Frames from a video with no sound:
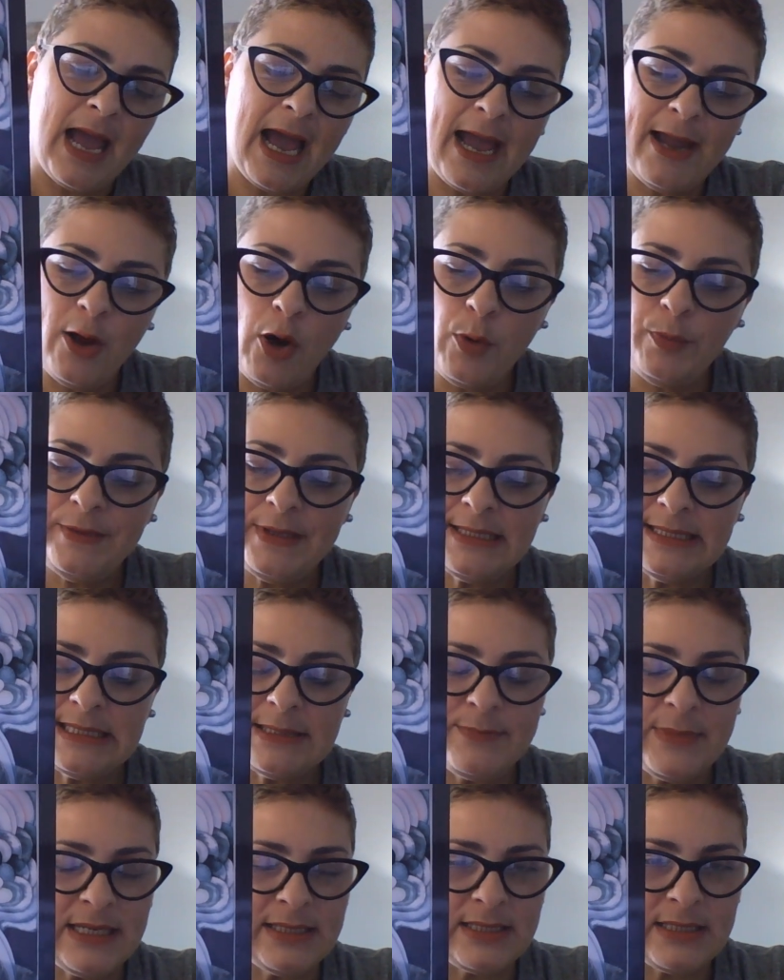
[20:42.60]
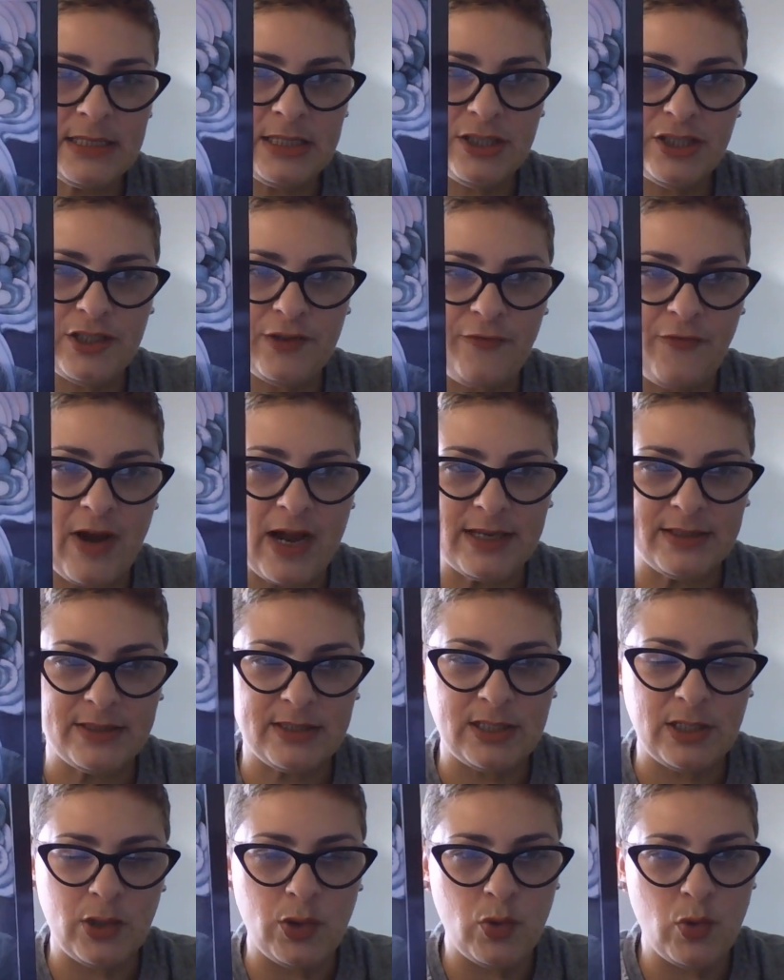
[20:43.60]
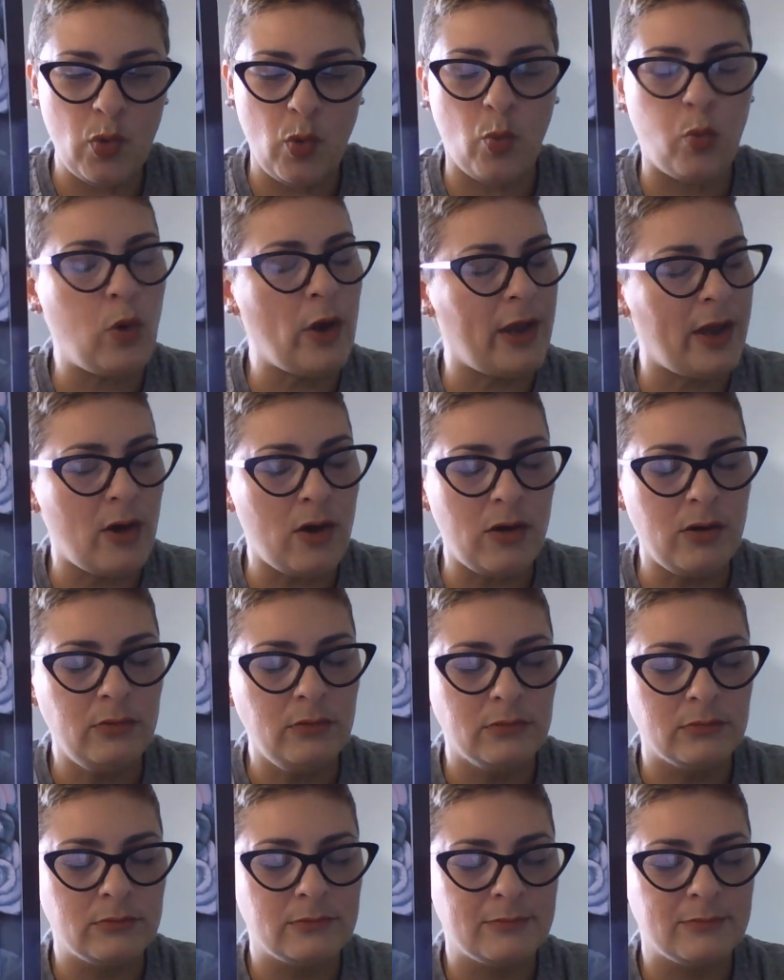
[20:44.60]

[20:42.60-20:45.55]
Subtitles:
I hope this message finds you well